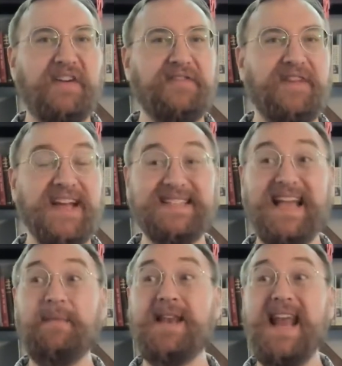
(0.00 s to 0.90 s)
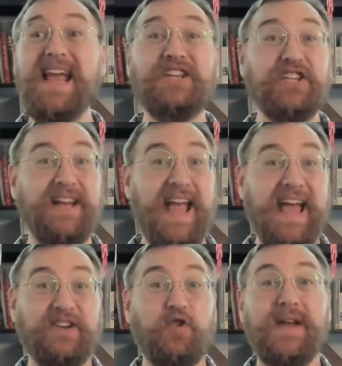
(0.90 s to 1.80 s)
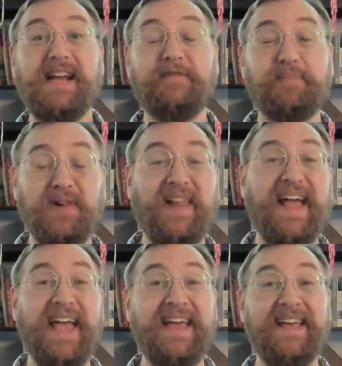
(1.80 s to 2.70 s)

examination and creative play,